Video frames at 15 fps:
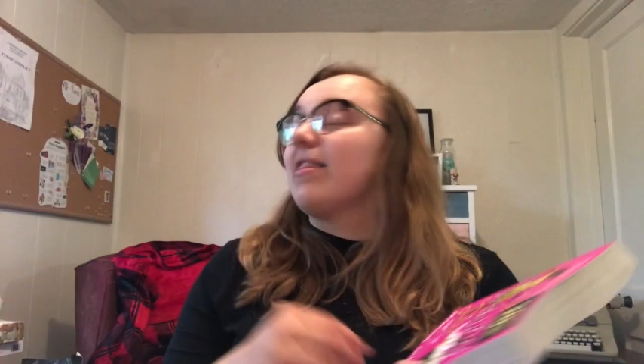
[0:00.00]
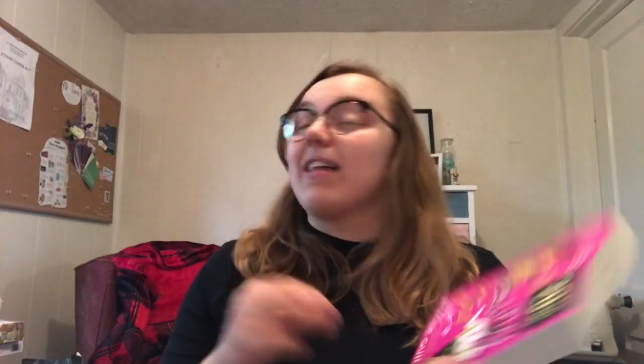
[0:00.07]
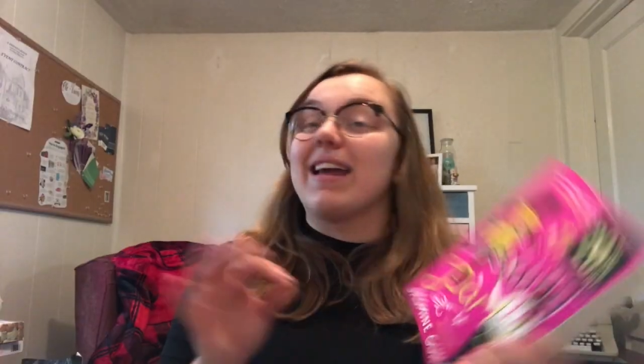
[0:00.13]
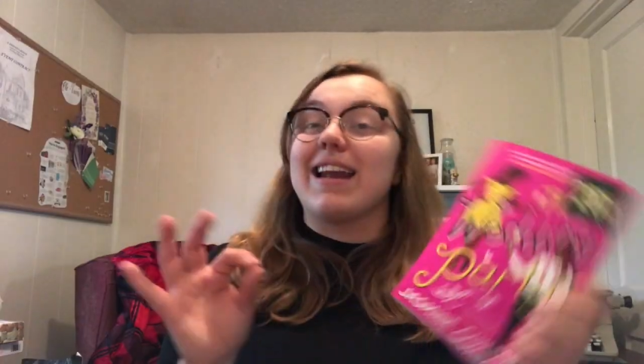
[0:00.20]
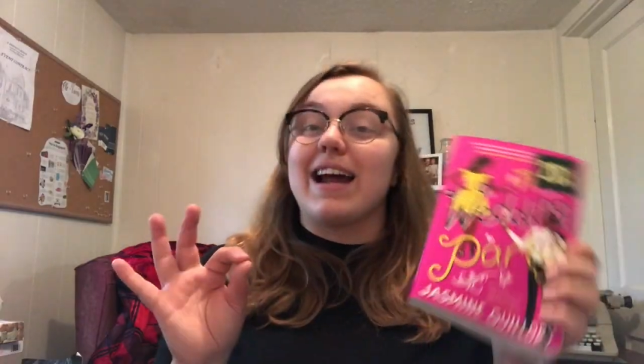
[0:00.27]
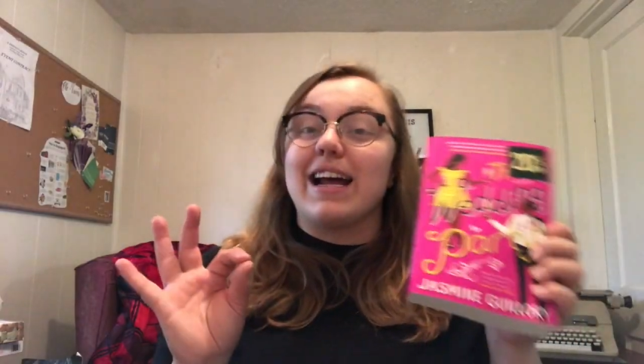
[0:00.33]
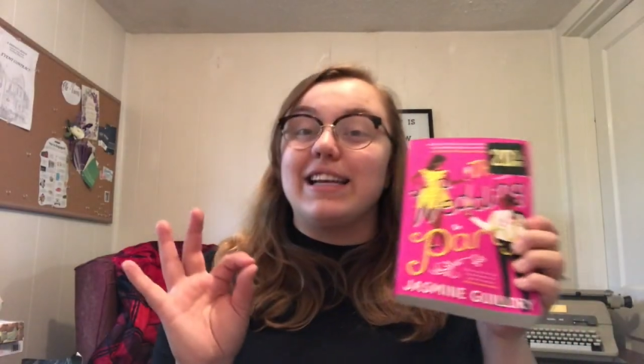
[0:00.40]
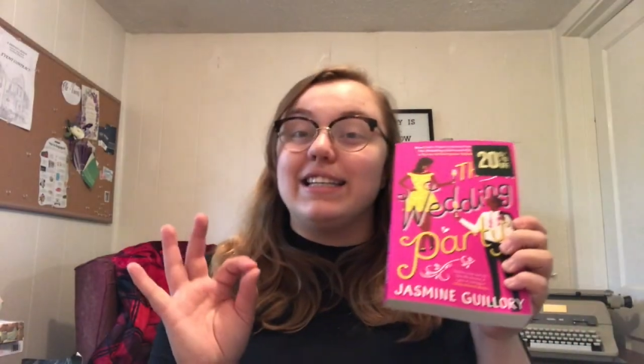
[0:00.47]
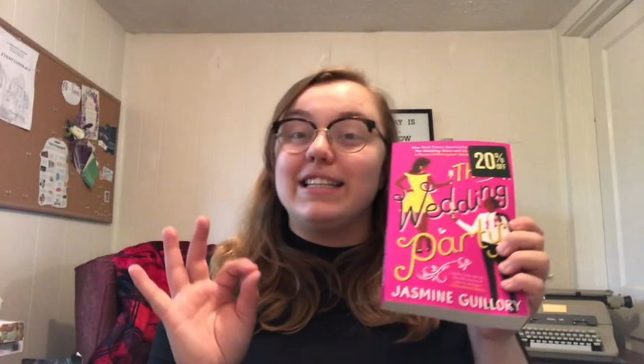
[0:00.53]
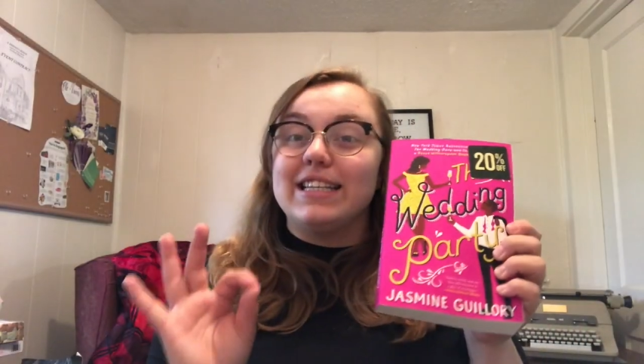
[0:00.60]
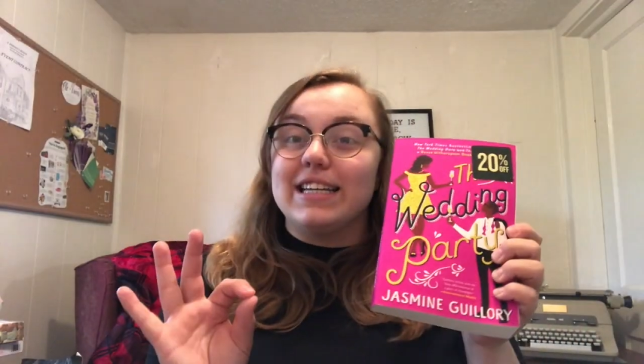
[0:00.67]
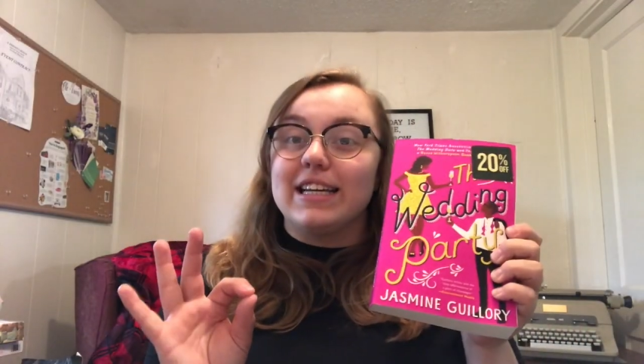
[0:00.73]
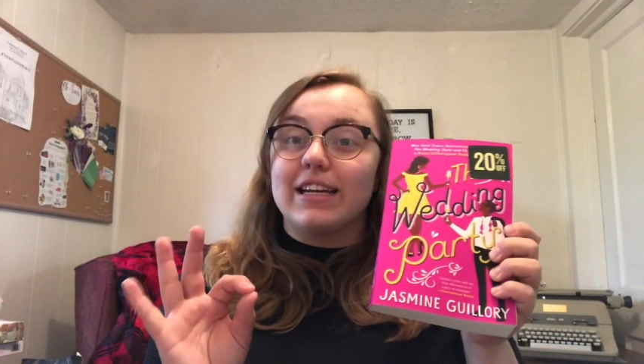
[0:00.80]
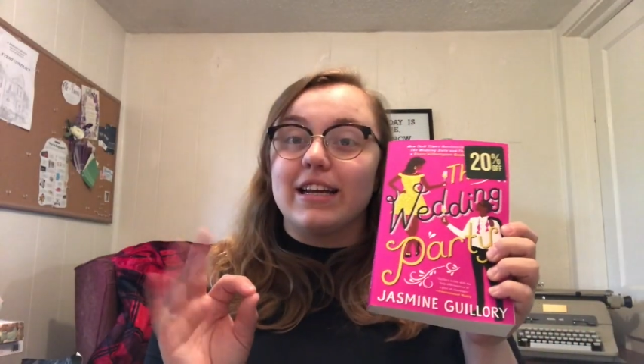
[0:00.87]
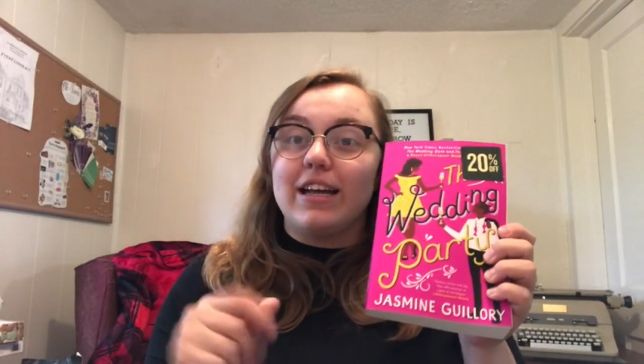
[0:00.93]
that I
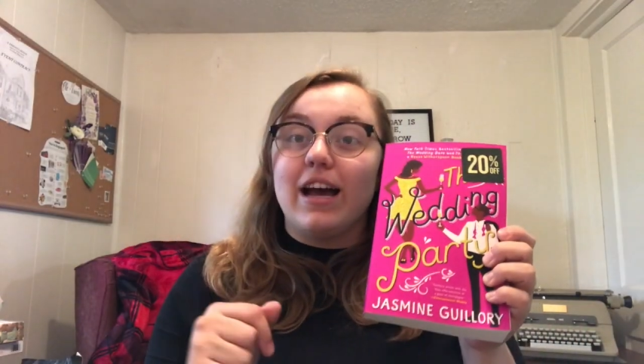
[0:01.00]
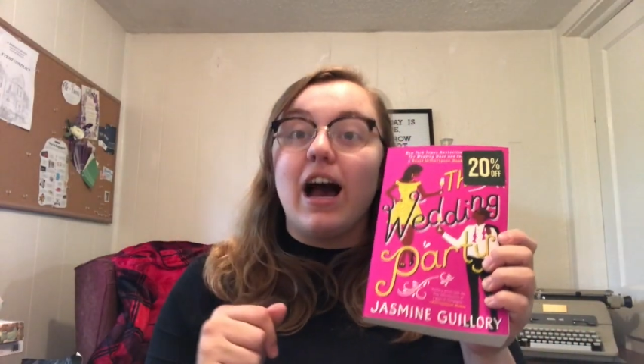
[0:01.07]
dig